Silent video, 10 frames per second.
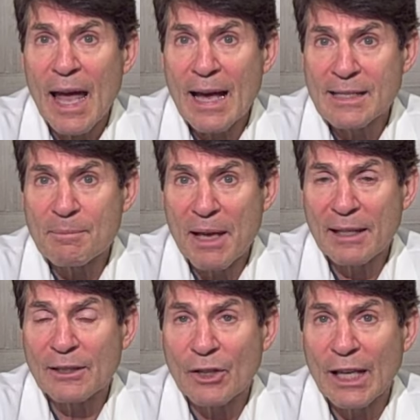As
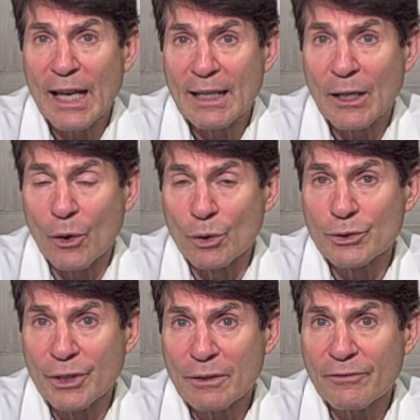men get
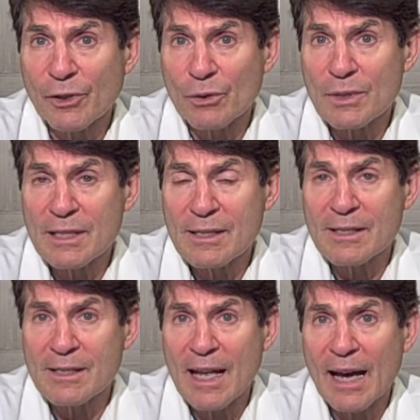older, for
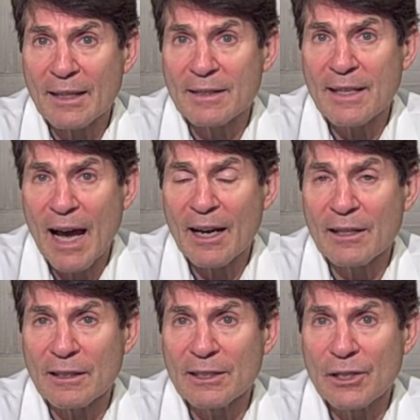reasons not
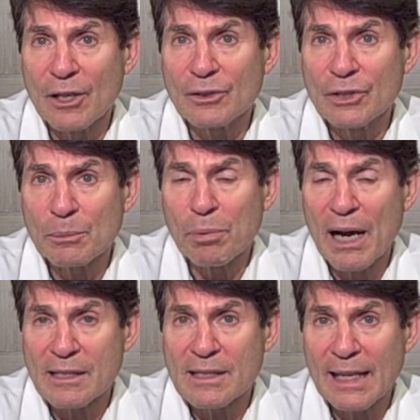entirely known, the
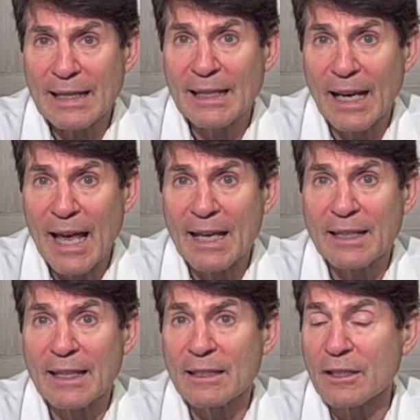prostate
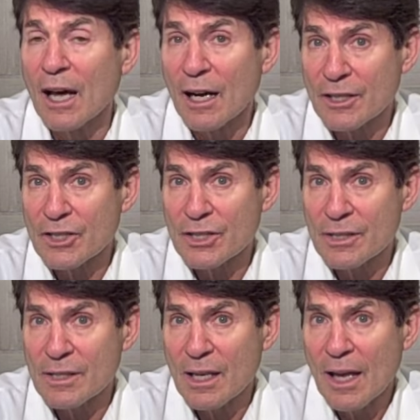gland
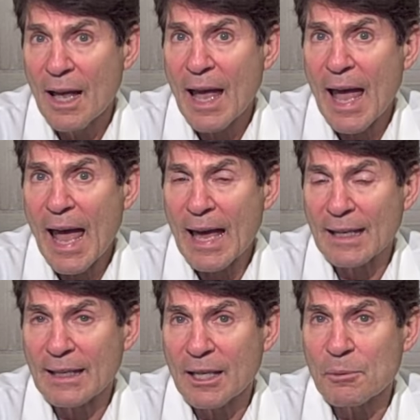enlarges
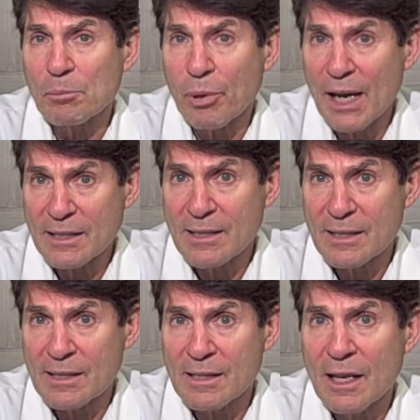and it
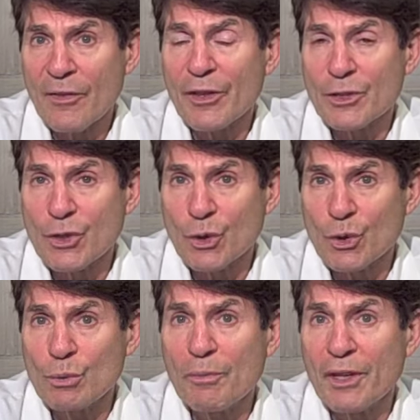compresses the
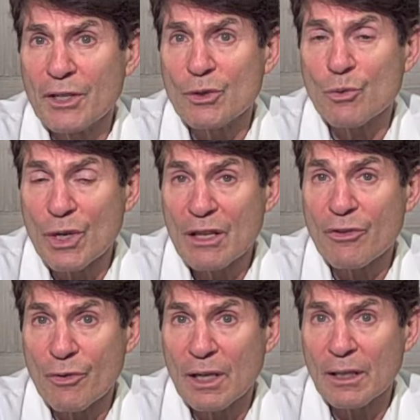tube, the
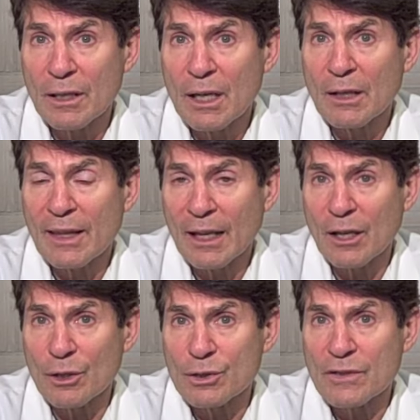urethra, that
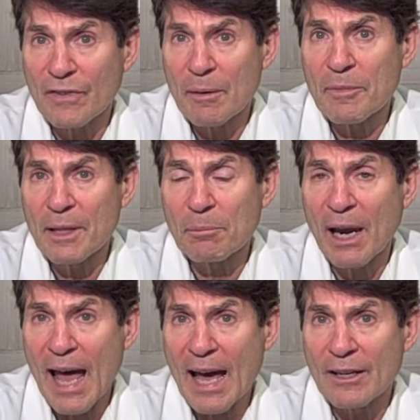goes from the
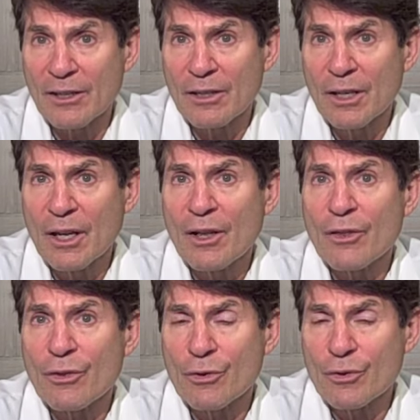bladder
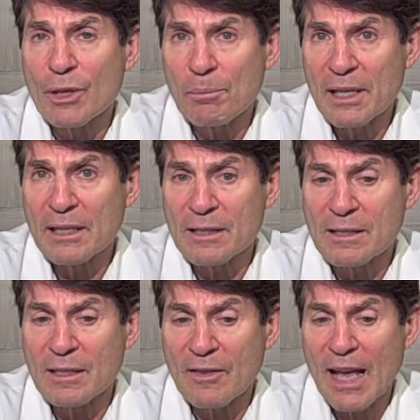through the
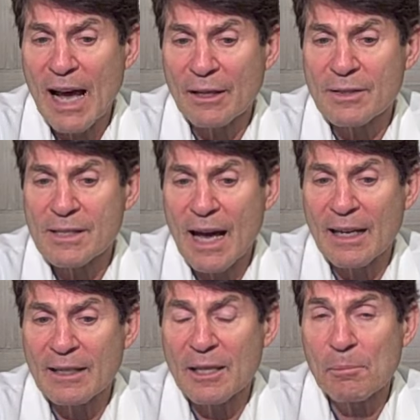penis to the
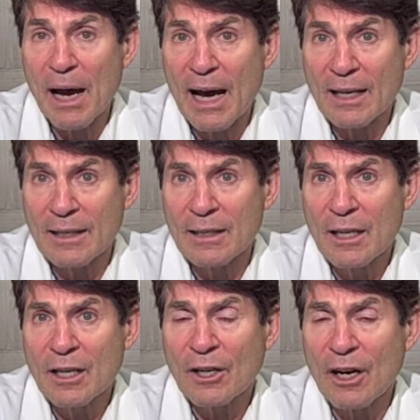outside of the body,
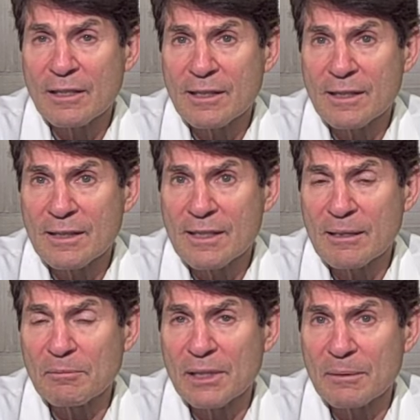causing
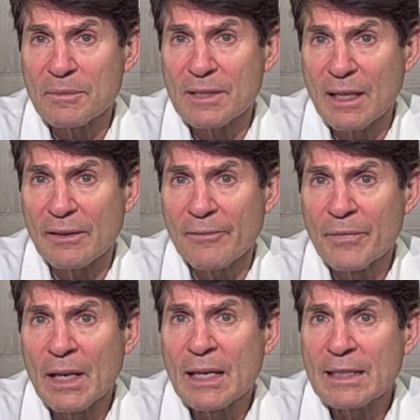symptoms of
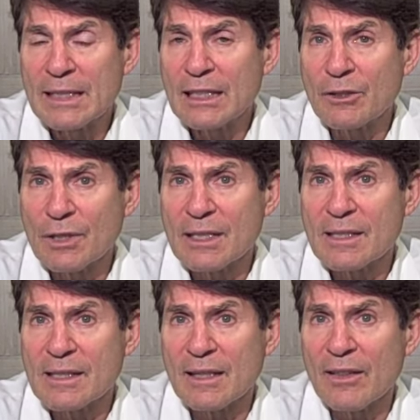
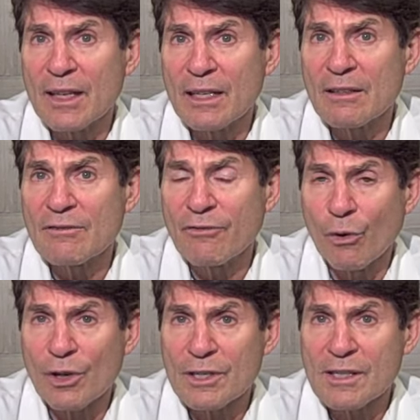decrease in the
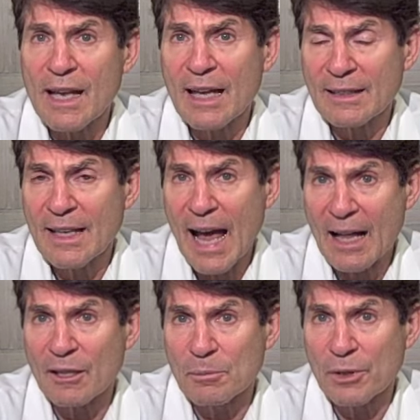force and
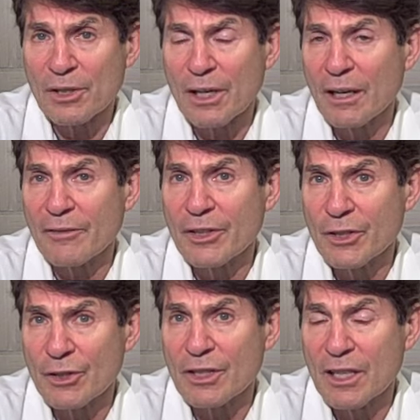caliber of the
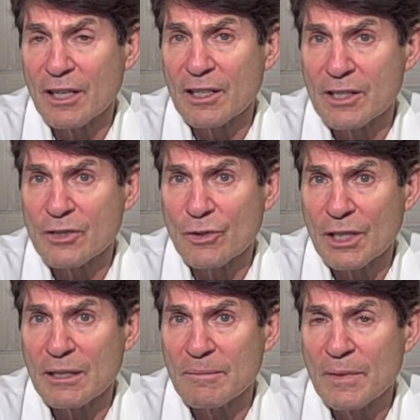urinary
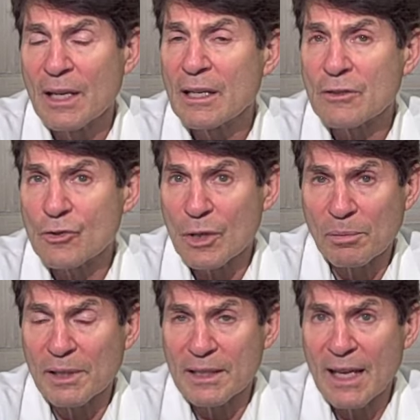stream,
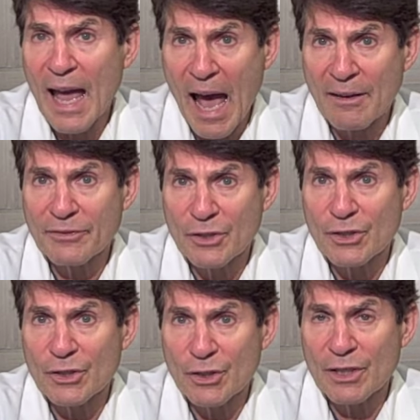dribbling after
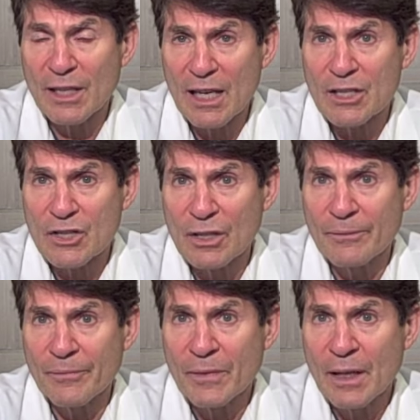
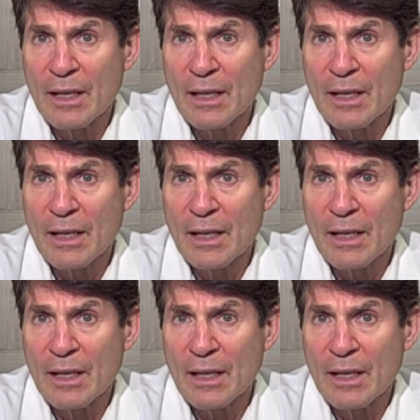urination,